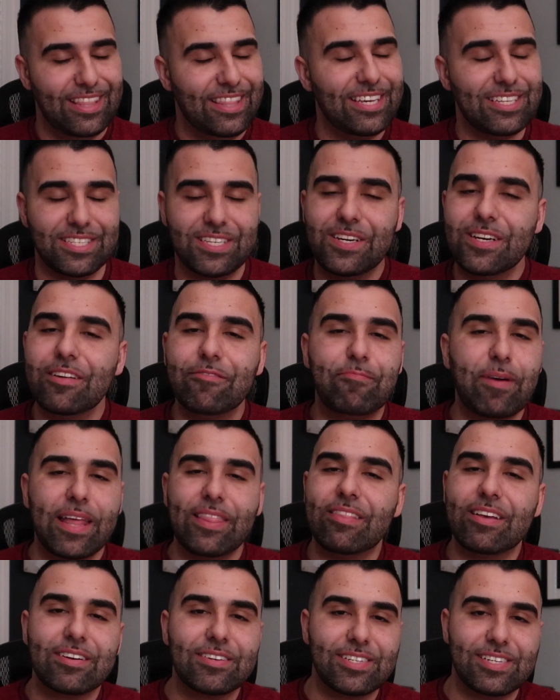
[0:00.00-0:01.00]
This could have
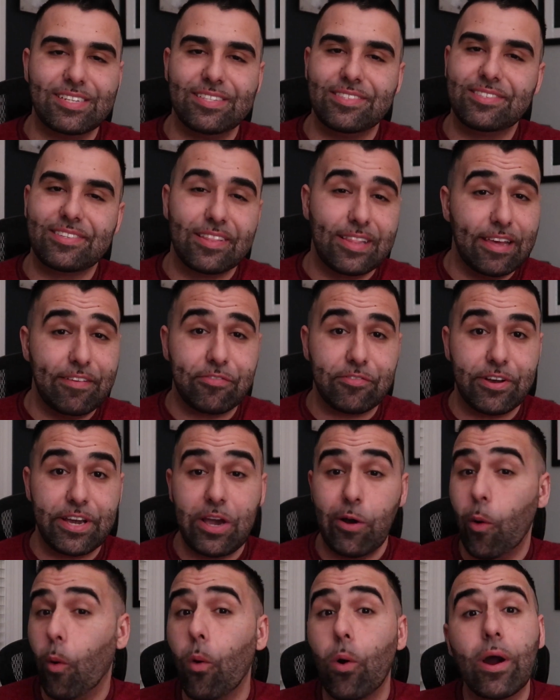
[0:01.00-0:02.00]
been there since
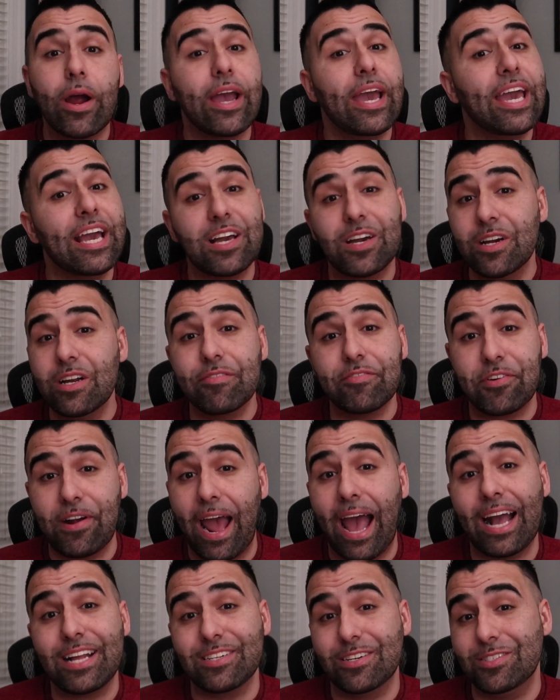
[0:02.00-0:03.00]
delivery, or it could have
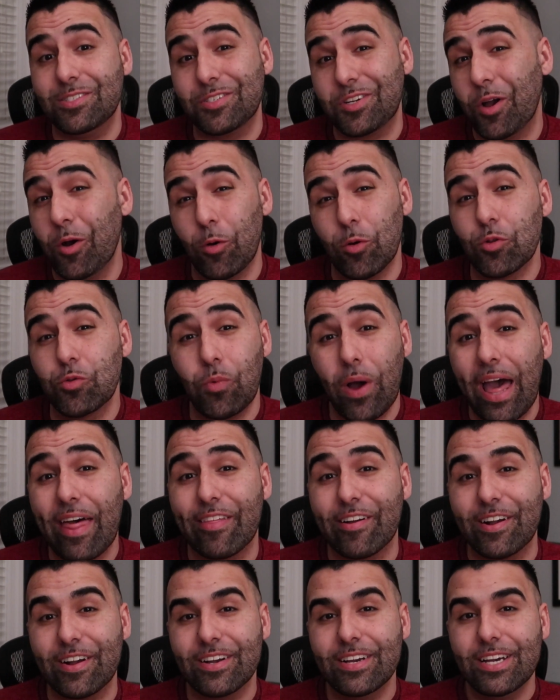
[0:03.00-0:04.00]
cracked under cold
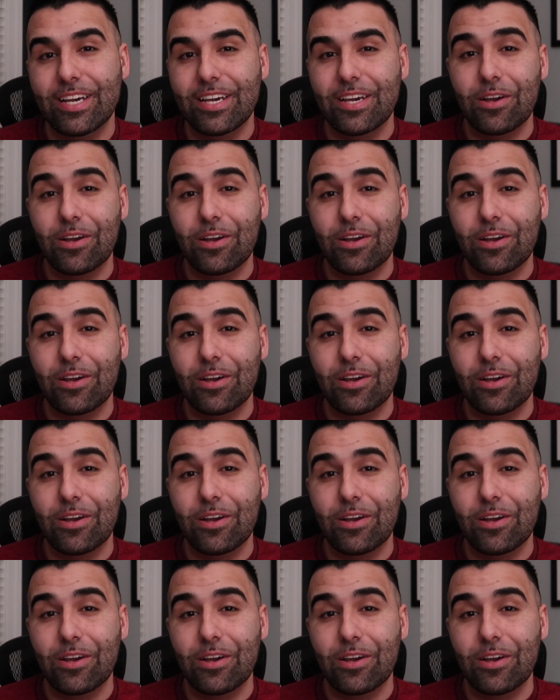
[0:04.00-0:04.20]
weather.